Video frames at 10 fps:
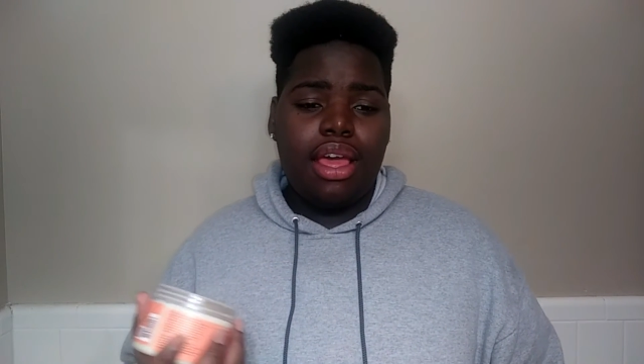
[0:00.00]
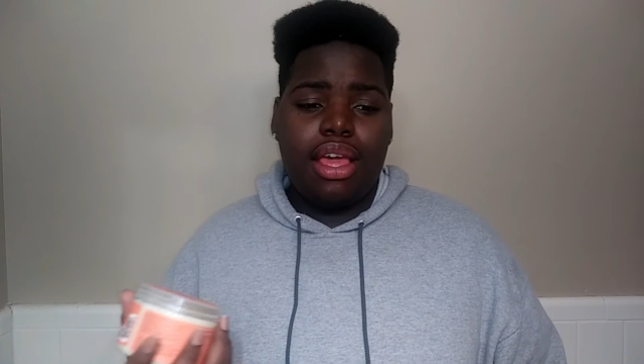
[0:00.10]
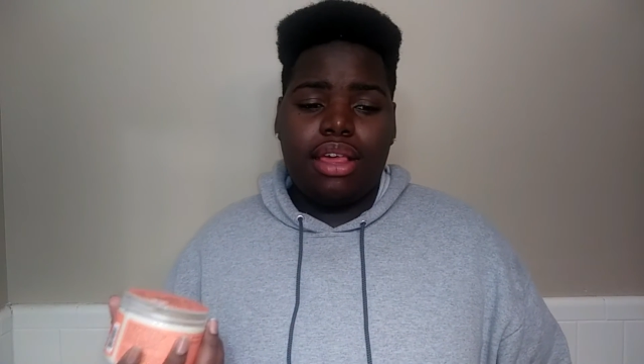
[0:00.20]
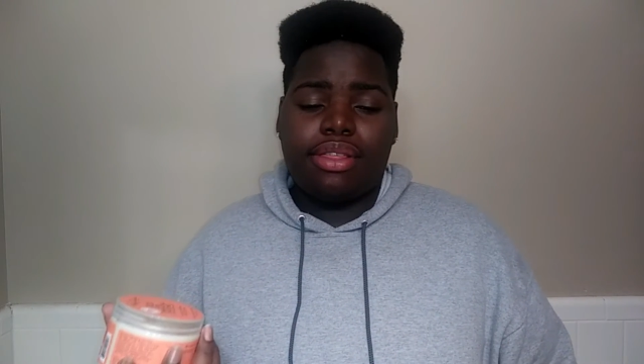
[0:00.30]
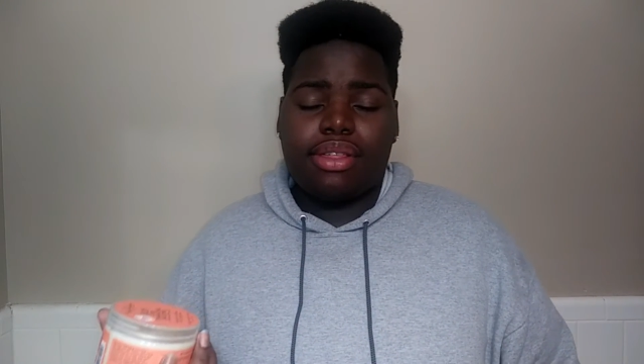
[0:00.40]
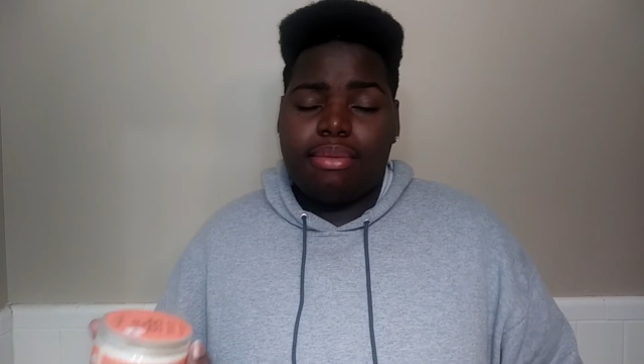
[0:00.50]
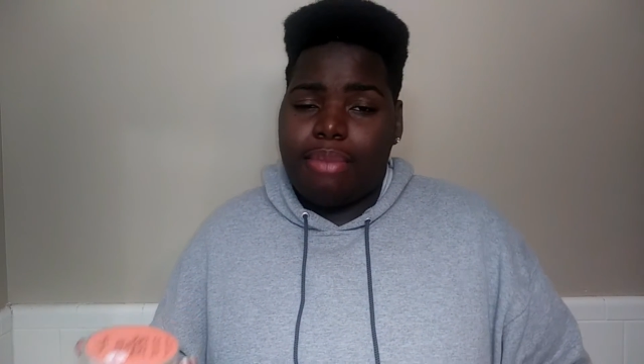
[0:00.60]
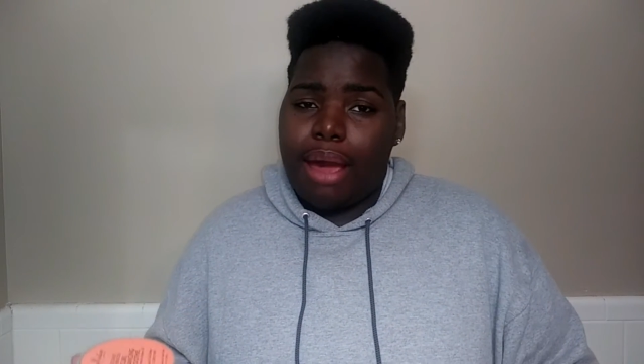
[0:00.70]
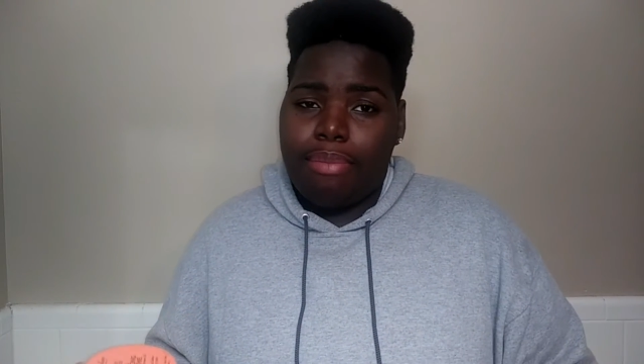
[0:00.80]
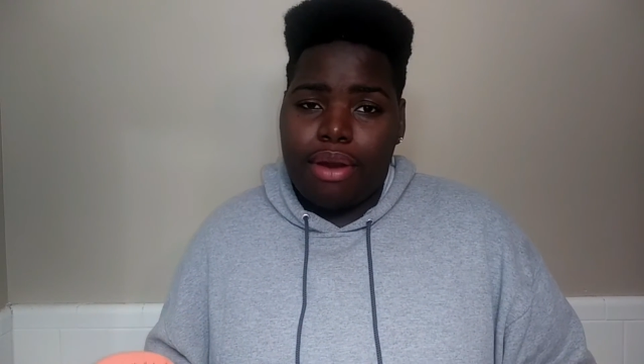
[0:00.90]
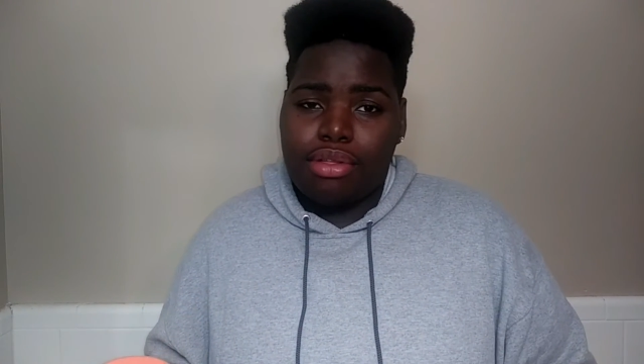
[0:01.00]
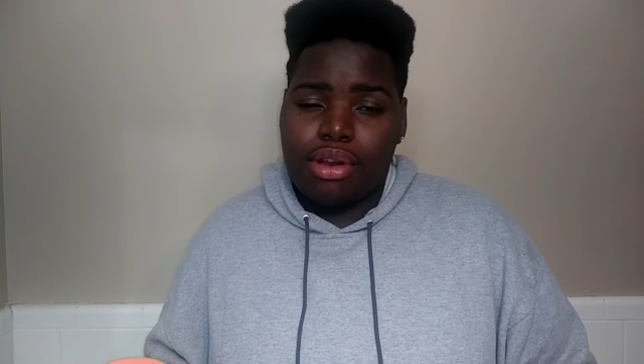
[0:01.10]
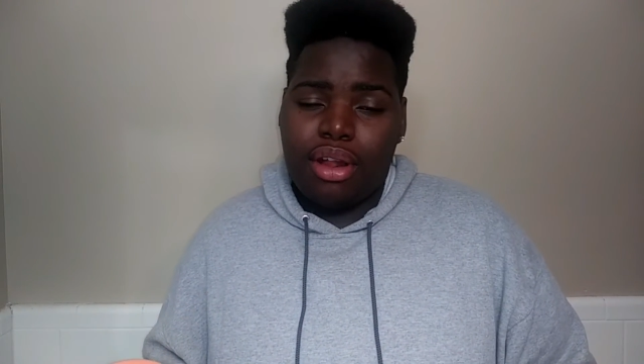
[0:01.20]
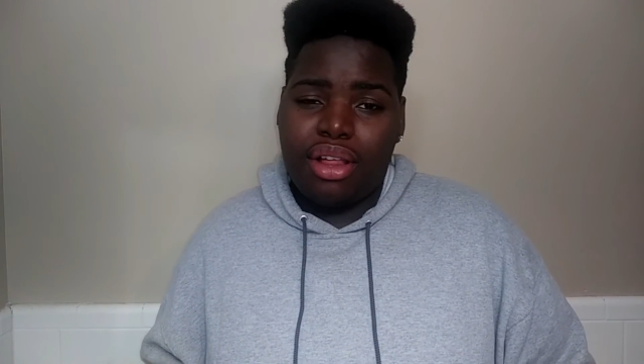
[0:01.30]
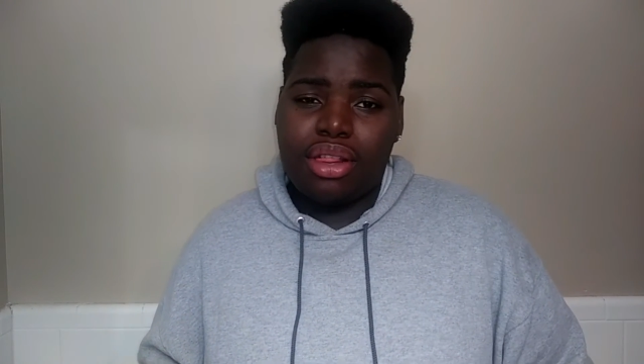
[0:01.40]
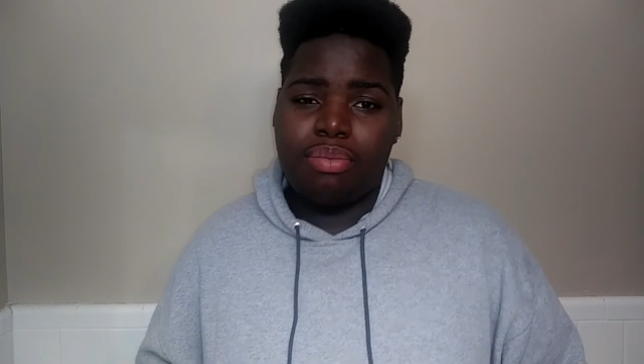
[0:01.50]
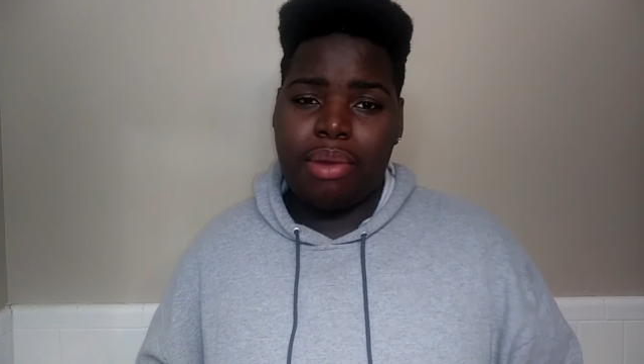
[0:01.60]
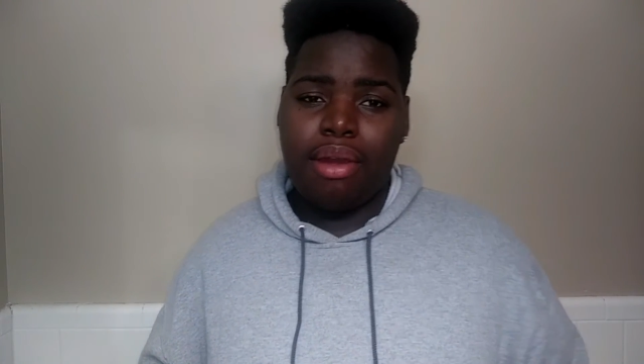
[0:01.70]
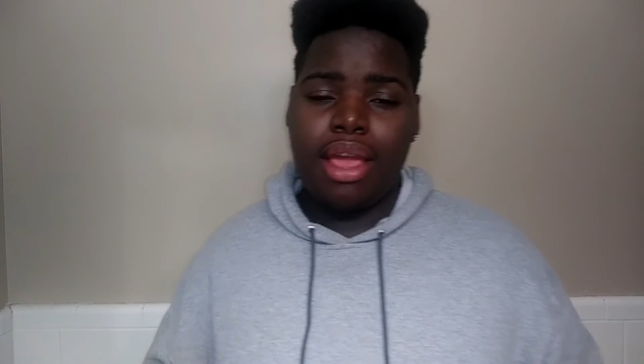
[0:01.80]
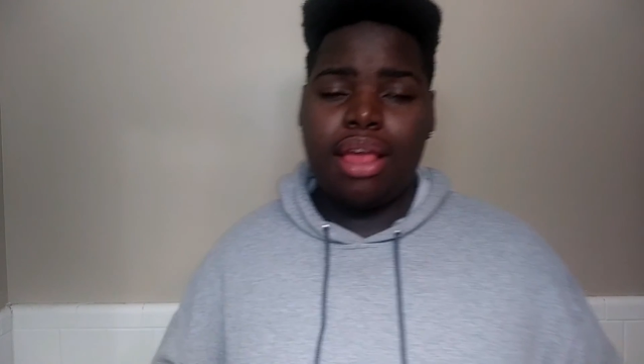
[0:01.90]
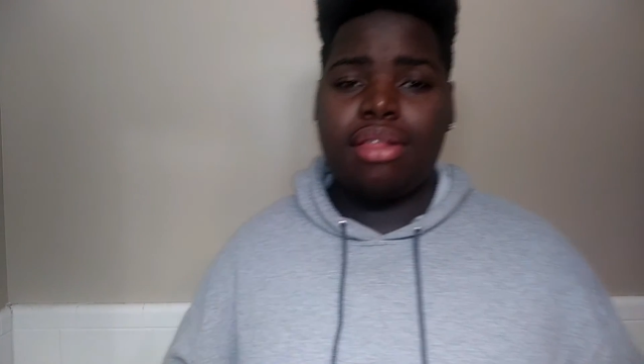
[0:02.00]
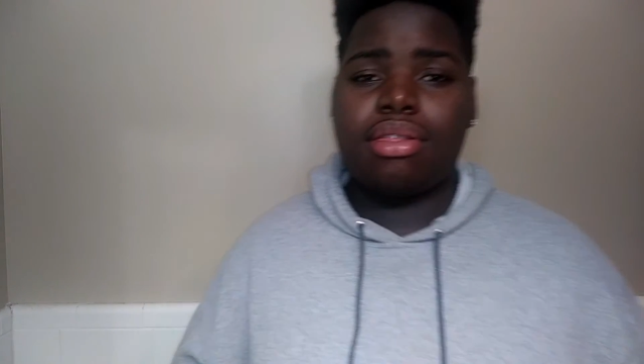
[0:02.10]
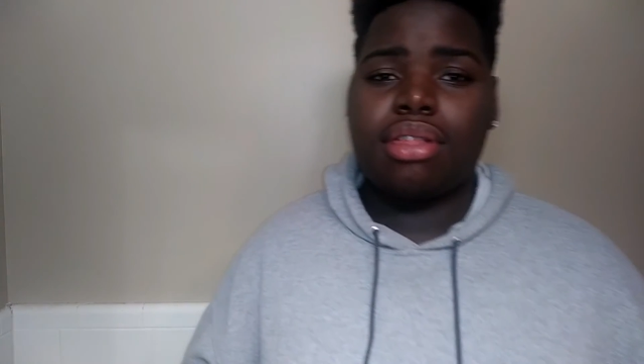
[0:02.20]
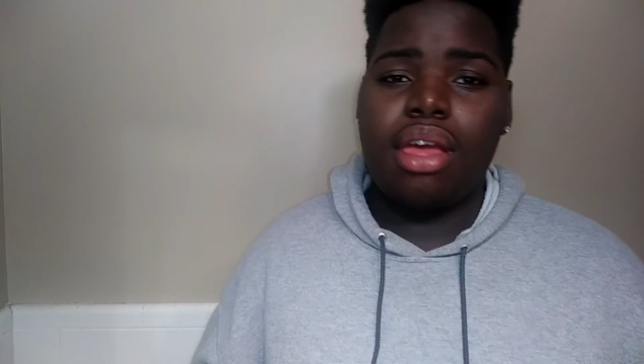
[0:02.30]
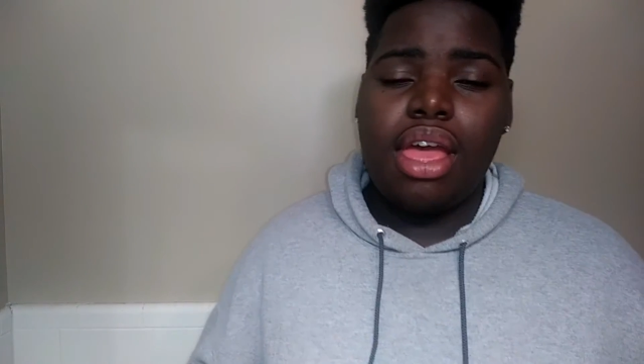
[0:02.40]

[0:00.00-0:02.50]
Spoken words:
It's my personal experience.